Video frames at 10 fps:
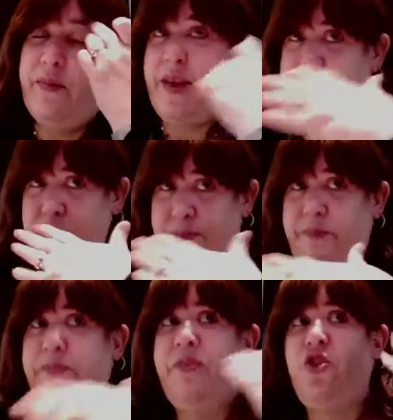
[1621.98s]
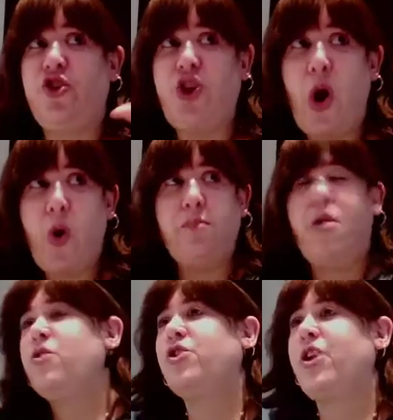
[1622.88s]
then showed
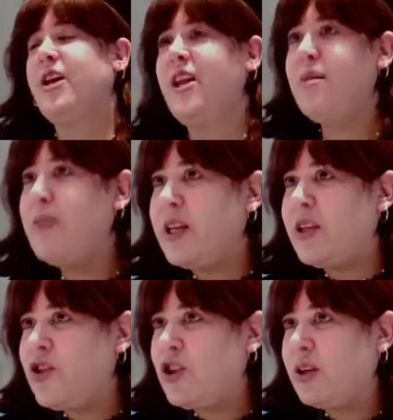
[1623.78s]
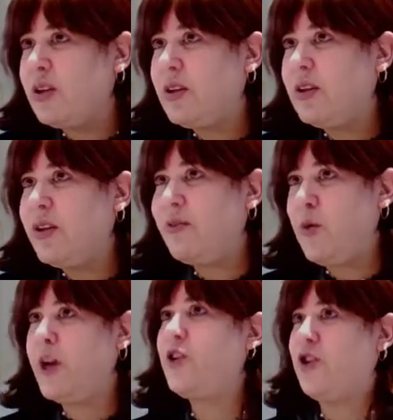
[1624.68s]
Moshe an image of
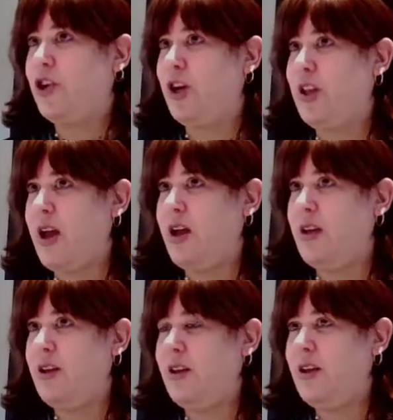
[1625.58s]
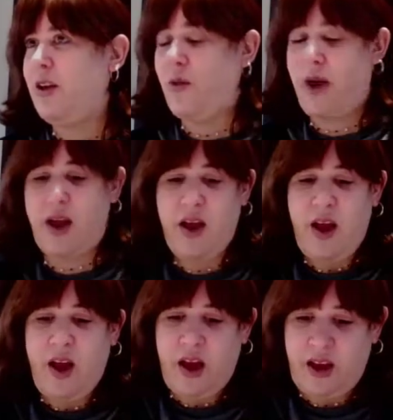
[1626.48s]
what it should look like. Okay,
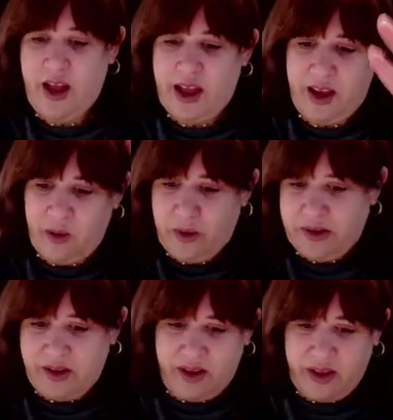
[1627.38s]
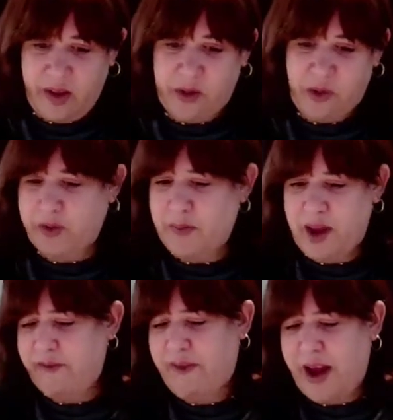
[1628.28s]
it was the image was
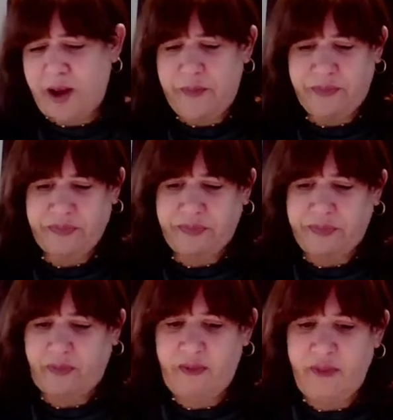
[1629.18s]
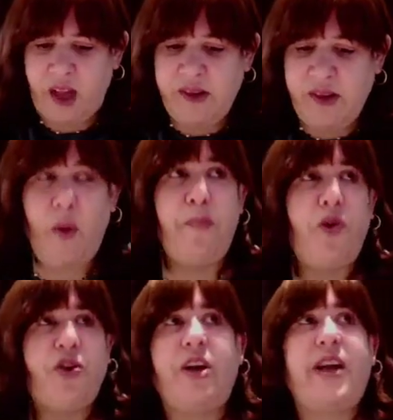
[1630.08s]
made of fire, so
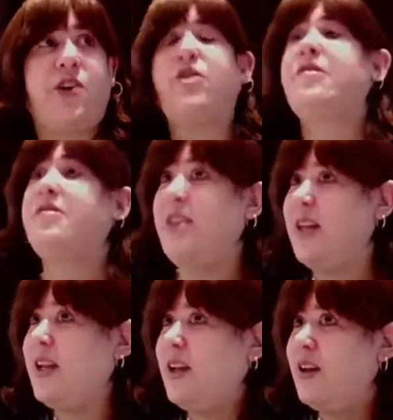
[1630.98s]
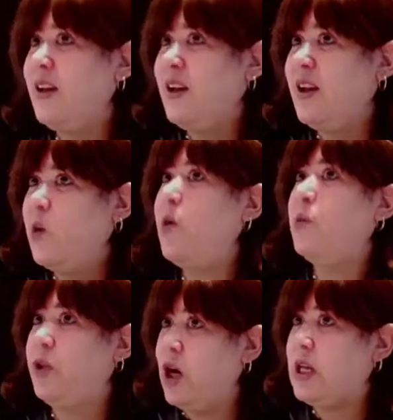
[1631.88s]
Moshe could actually see what it
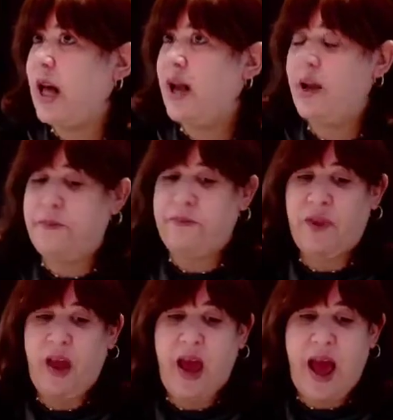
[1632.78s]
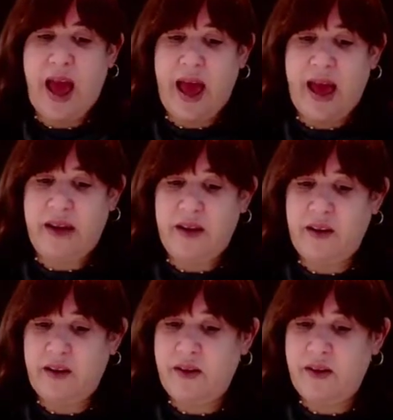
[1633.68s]
would look like and